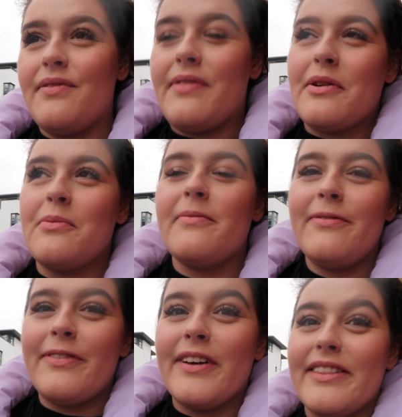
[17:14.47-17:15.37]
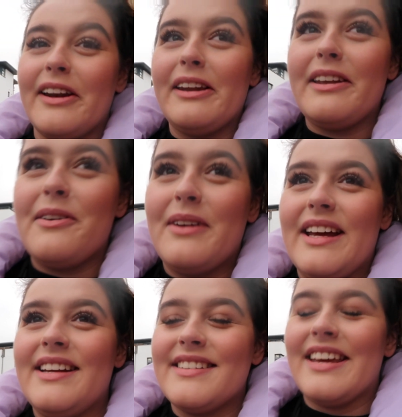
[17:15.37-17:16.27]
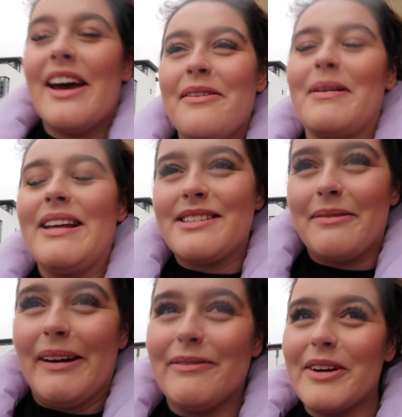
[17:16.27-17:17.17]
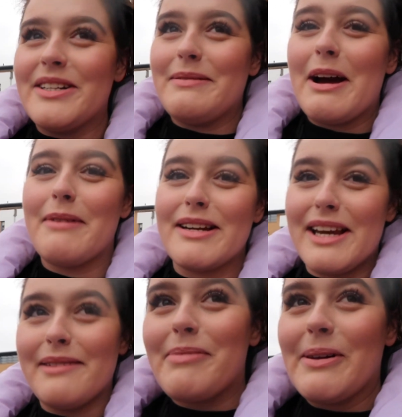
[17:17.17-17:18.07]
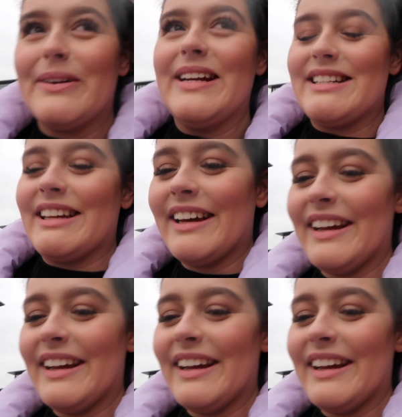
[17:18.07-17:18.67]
film for the uni, so please stop being rude to me, I'm actually employed.